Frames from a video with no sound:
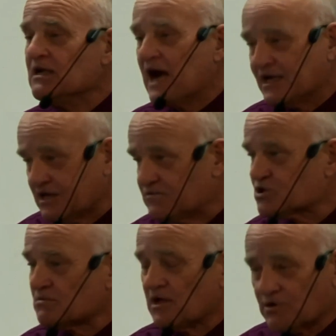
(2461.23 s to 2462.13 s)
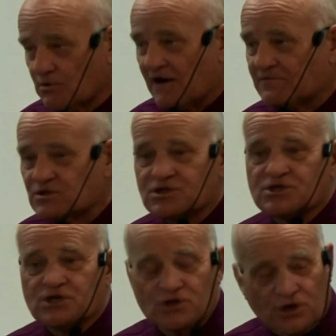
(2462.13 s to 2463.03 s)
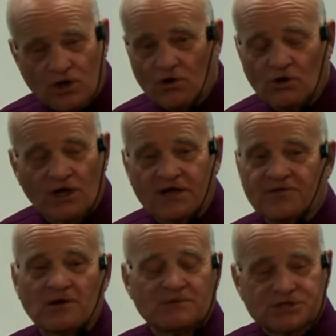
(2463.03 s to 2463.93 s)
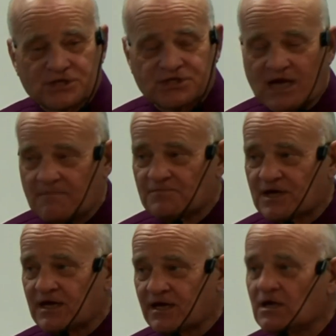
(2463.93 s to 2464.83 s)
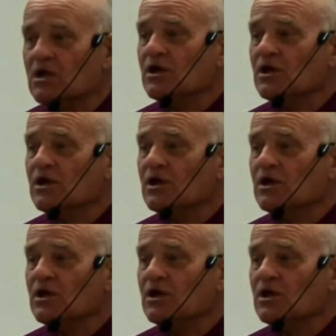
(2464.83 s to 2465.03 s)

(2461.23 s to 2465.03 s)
I give you some other references and you can go look at them. It's the same thing.